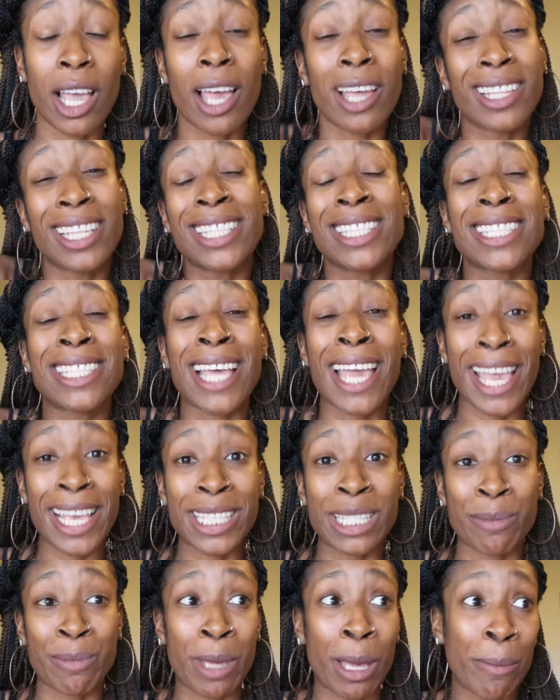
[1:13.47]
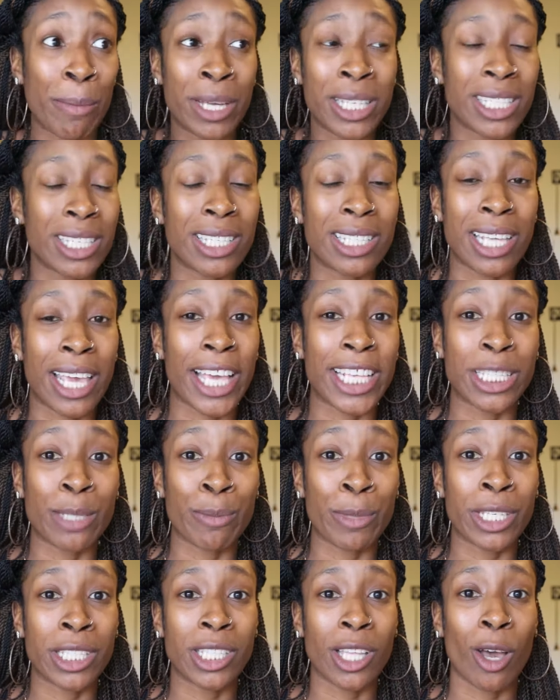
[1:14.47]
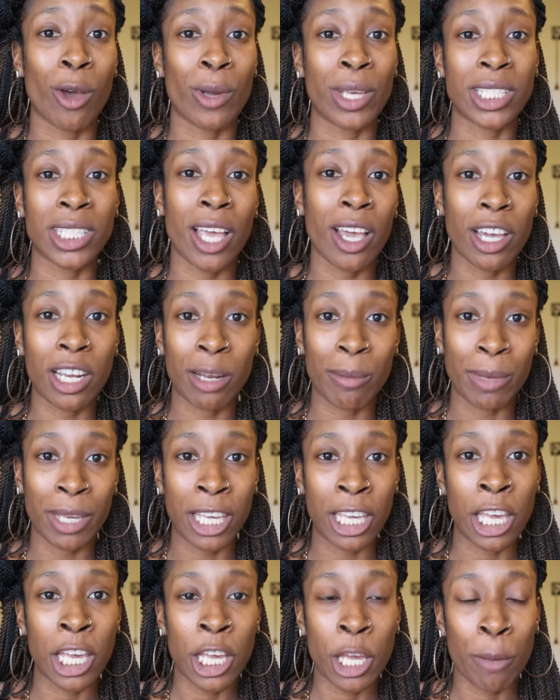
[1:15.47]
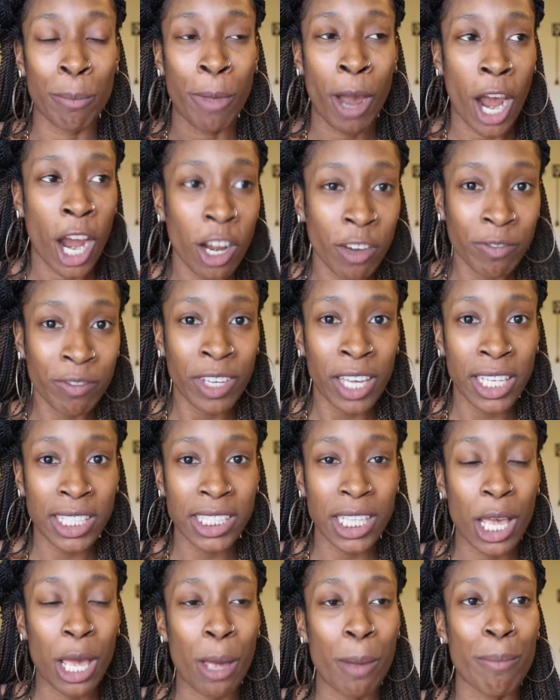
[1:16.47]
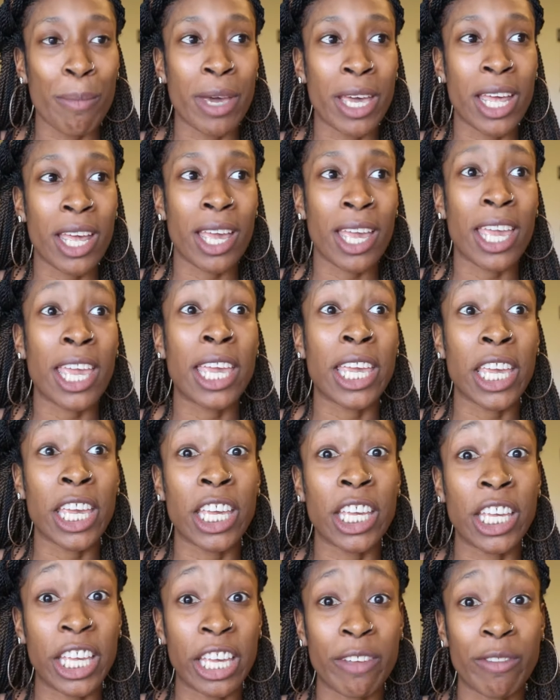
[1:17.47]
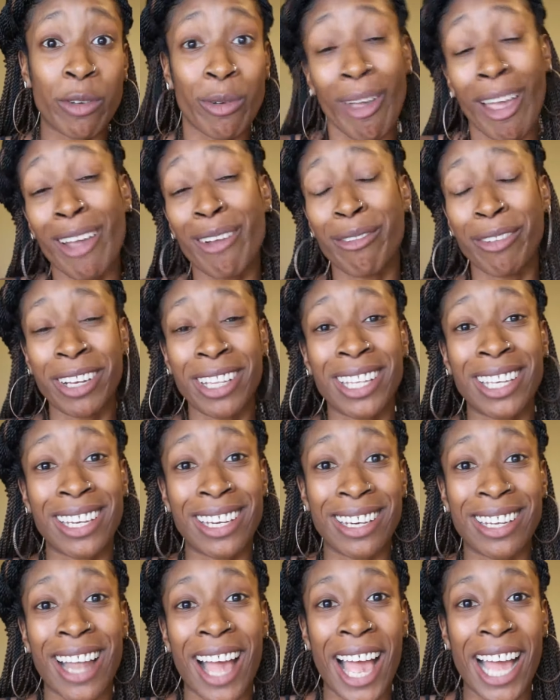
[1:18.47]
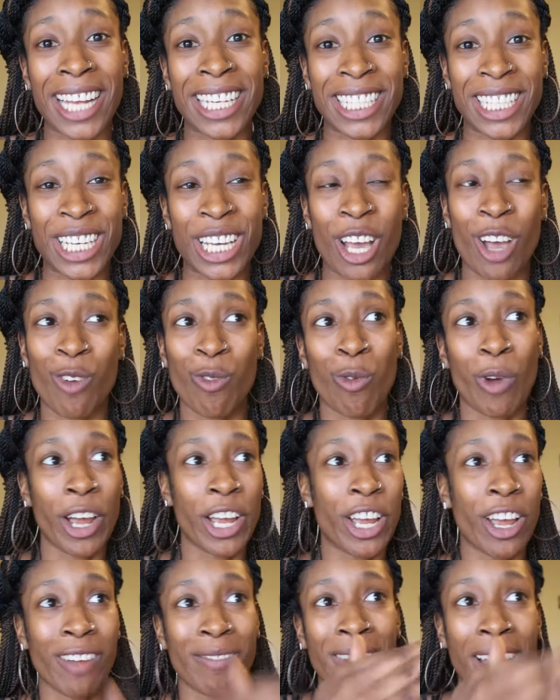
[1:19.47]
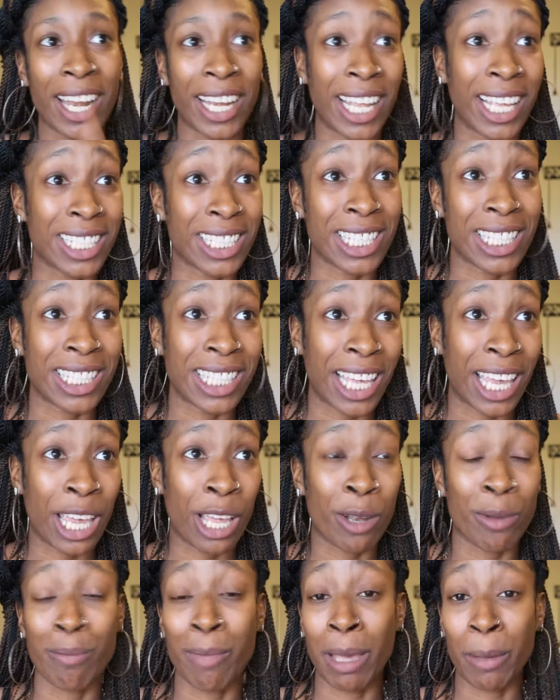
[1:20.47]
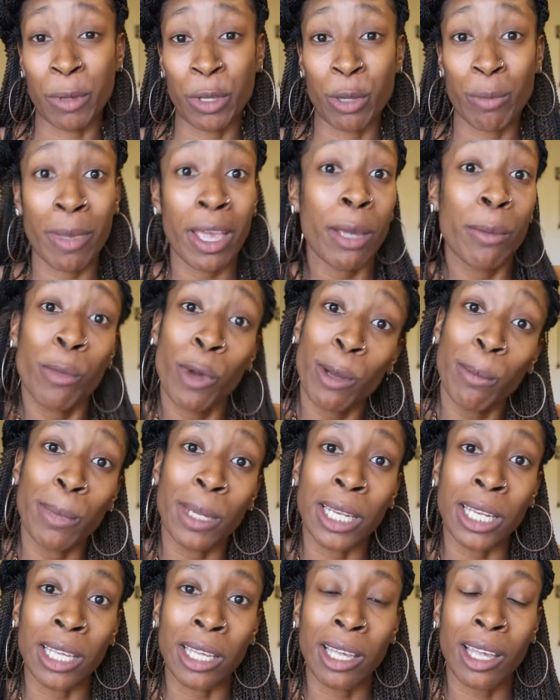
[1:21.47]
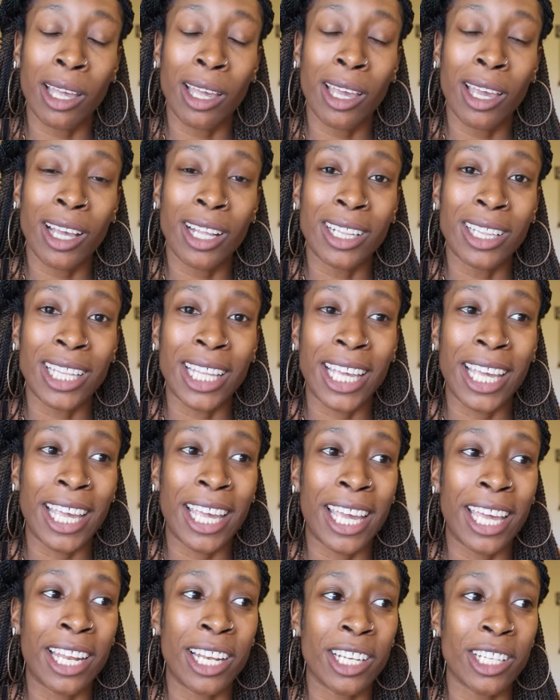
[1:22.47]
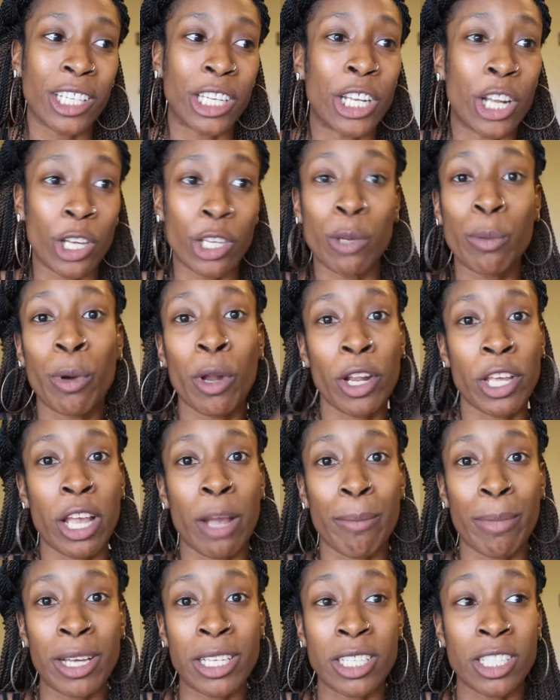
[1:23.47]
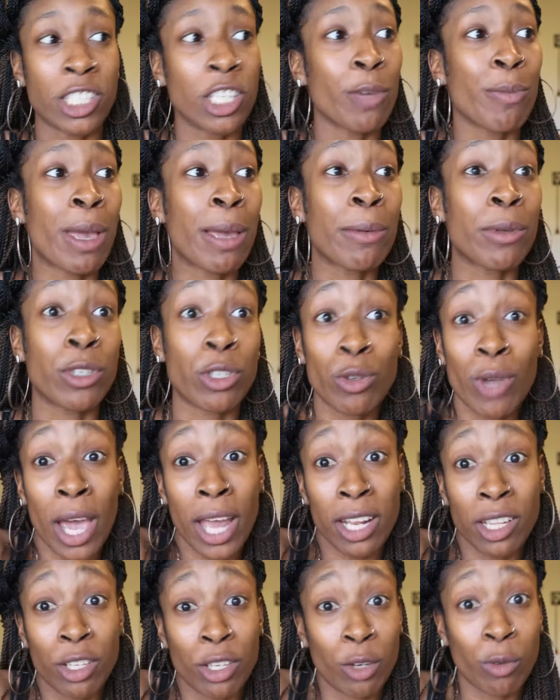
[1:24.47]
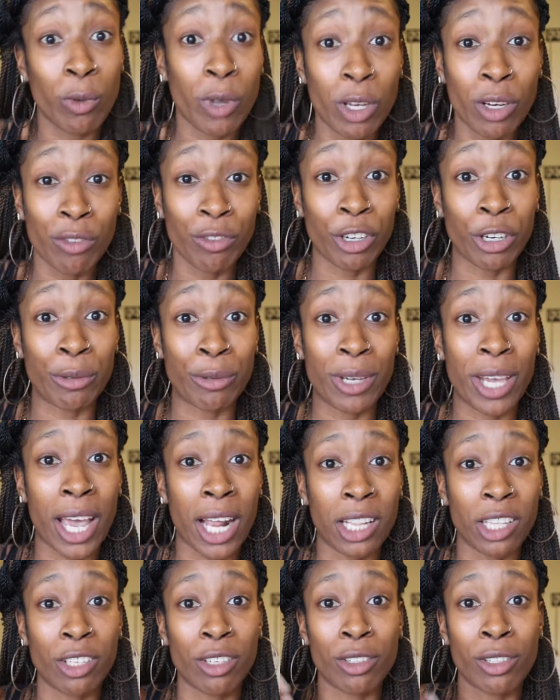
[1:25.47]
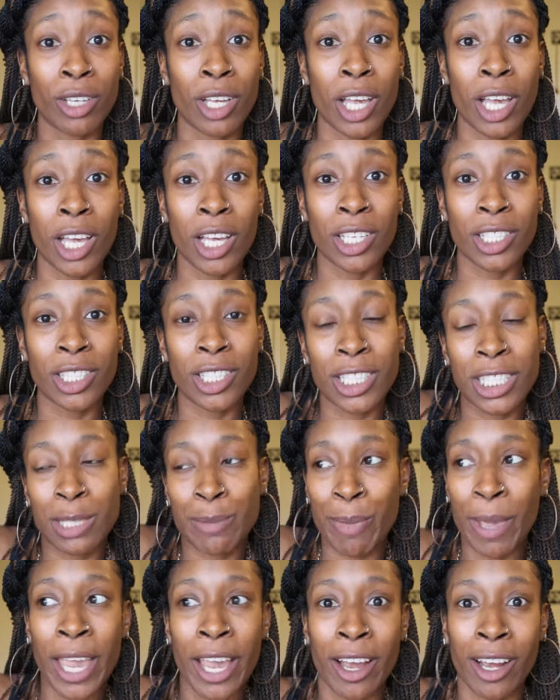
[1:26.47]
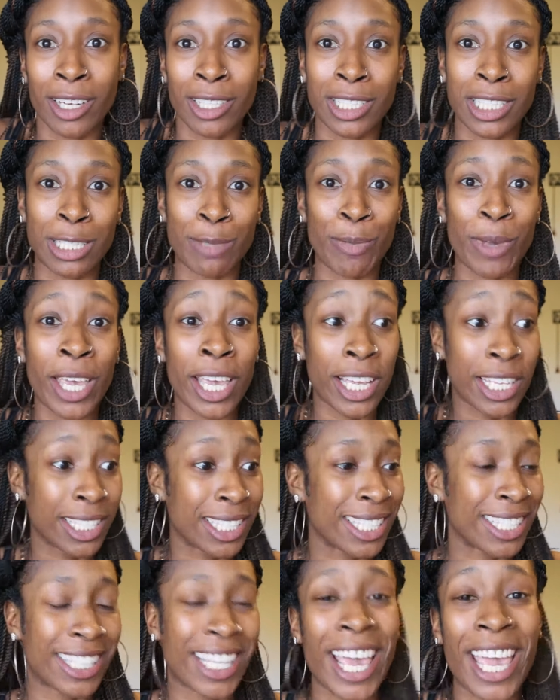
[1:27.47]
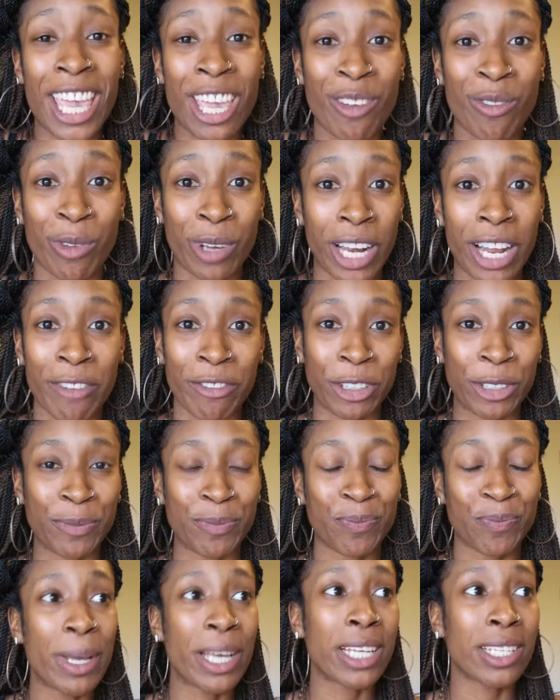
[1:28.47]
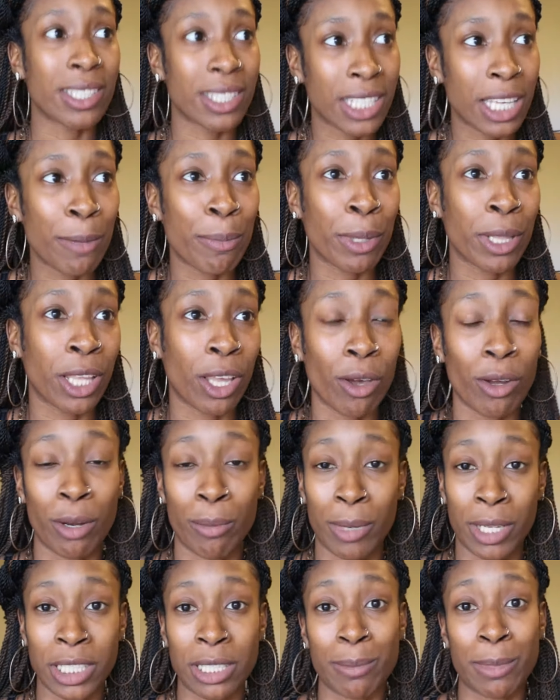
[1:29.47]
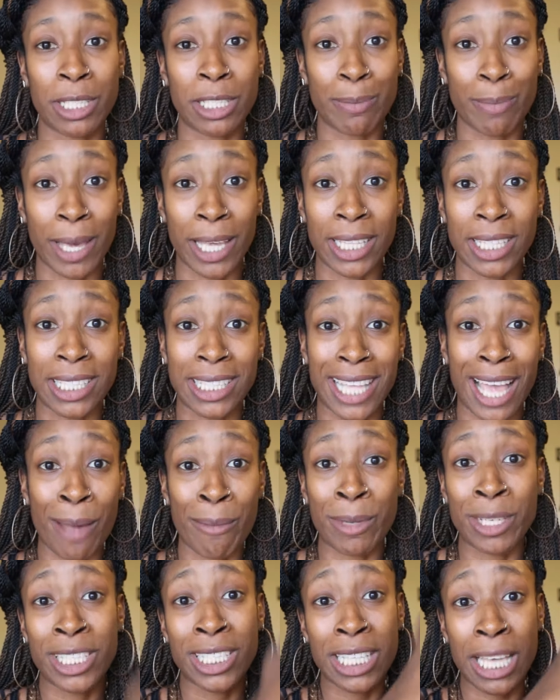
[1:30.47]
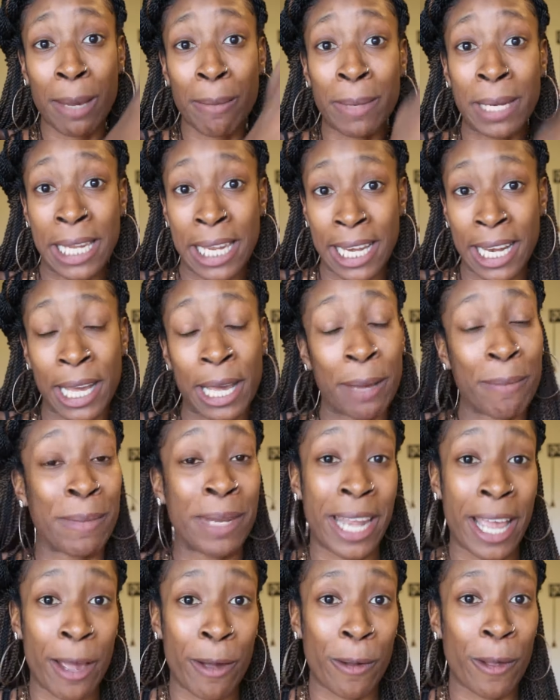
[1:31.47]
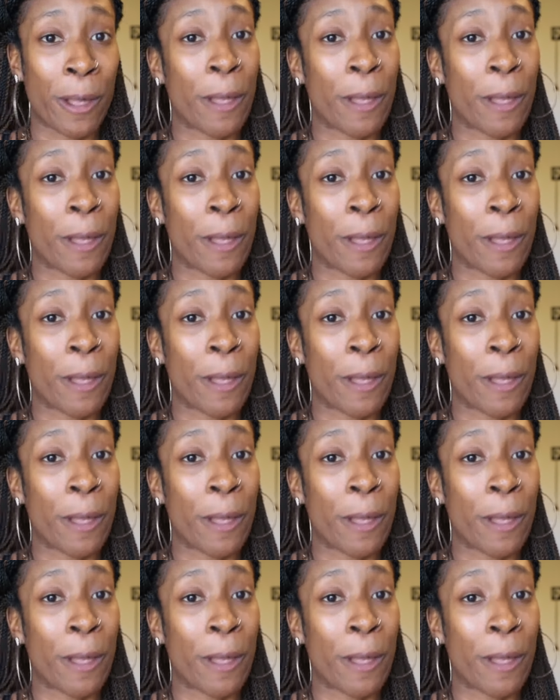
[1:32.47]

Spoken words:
This is an estimate. A budget is an estimate, so it's not going to be perfect, but it can give you a really good idea of where your finances stand. Maybe you make more money than you put on your budget, so maybe you got a little wiggle room, you got a little to spare, to spend, to save, whatever. But typically on a month-to-month basis, how much is coming in and coming out.